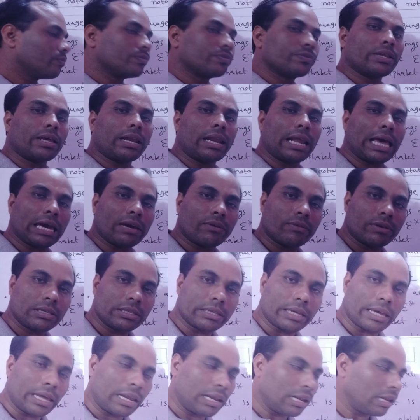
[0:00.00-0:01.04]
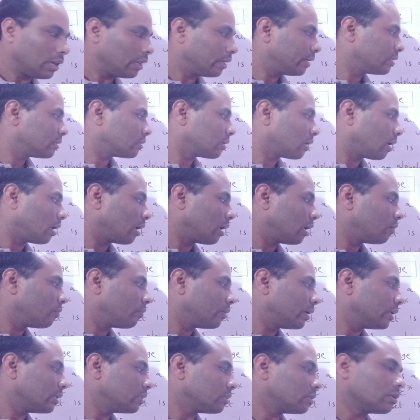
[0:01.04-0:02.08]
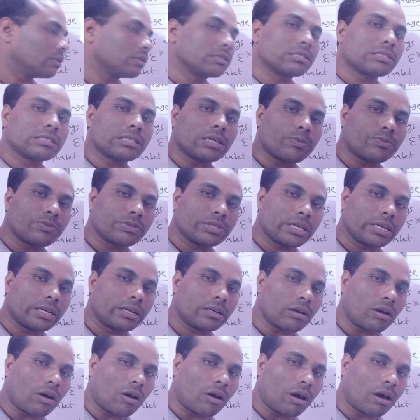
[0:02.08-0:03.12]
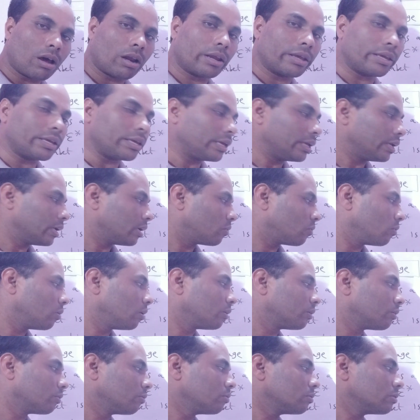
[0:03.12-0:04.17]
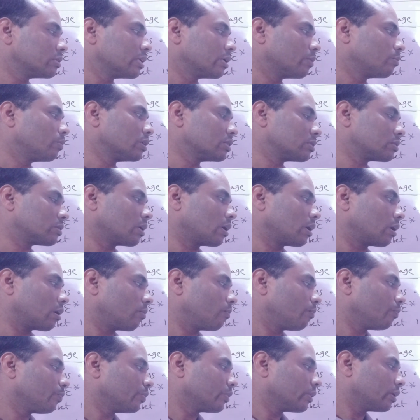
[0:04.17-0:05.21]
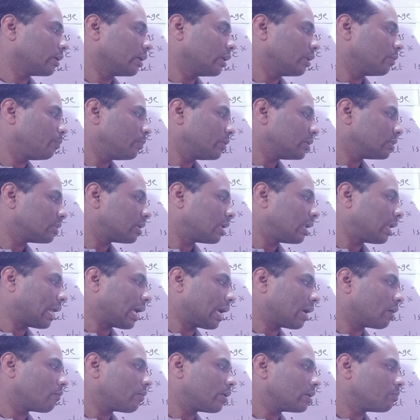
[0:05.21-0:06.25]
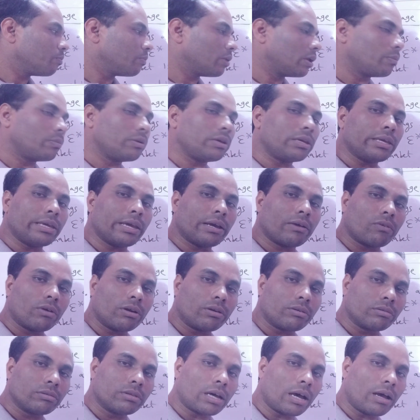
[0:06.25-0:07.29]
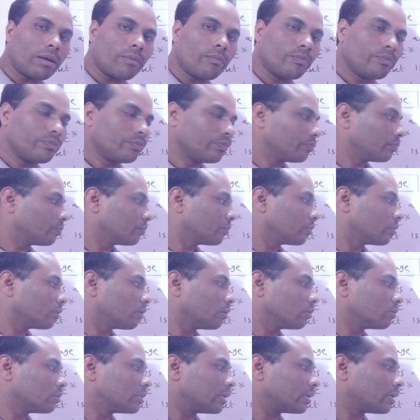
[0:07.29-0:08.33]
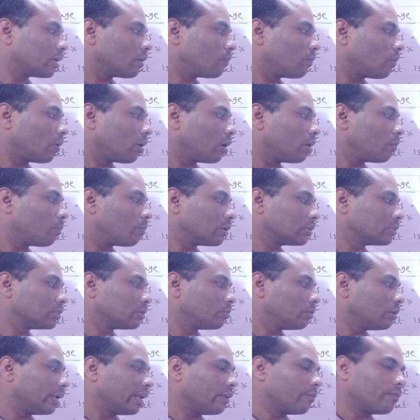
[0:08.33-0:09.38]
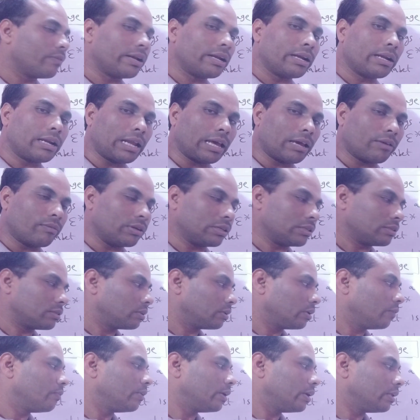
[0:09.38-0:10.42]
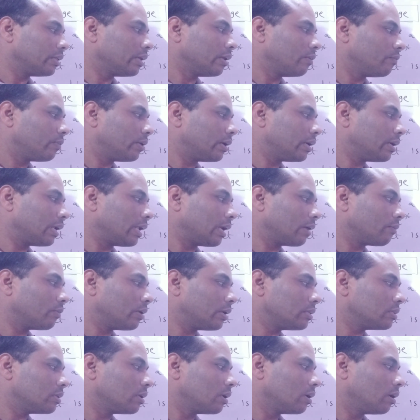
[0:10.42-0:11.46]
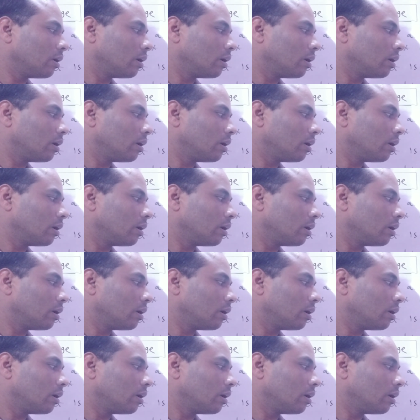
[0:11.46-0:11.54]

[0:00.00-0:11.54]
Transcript: the language L is always subset or equal to sigma star. It means the language may be equal to the set of all possible infinite language. If it is infinite language,